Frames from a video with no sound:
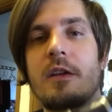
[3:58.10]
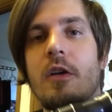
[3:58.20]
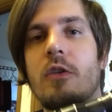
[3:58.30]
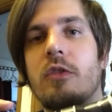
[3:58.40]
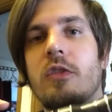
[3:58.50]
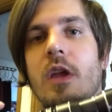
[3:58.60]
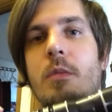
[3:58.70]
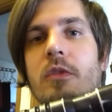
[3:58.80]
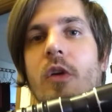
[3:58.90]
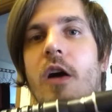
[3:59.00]
that
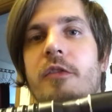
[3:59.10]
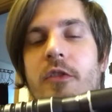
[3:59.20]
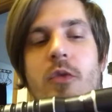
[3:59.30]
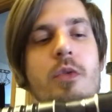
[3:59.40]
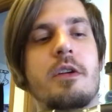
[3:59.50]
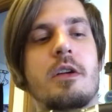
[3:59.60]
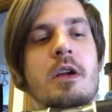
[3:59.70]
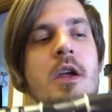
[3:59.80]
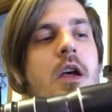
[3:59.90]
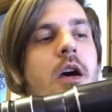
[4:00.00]
Ultrasabers offers on
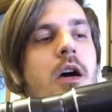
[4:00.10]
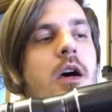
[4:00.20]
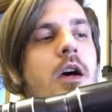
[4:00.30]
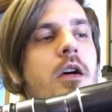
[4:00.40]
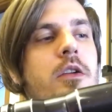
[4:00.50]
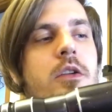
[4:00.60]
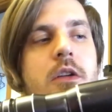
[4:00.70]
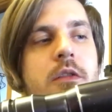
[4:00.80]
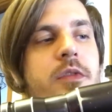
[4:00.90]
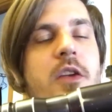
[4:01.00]
their
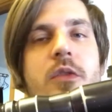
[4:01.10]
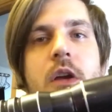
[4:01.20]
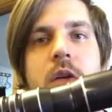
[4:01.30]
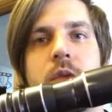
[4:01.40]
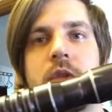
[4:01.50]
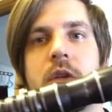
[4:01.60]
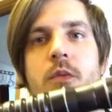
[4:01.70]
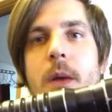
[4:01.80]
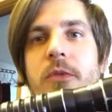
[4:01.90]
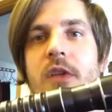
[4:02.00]
on their
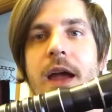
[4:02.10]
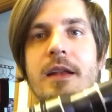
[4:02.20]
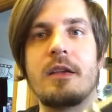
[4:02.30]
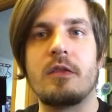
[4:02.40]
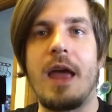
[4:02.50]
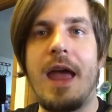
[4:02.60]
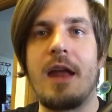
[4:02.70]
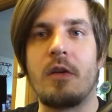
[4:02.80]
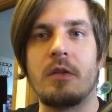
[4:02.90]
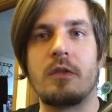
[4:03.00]
website is an
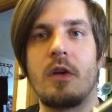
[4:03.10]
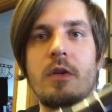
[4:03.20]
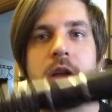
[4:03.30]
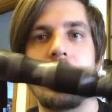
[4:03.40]
add-on. So you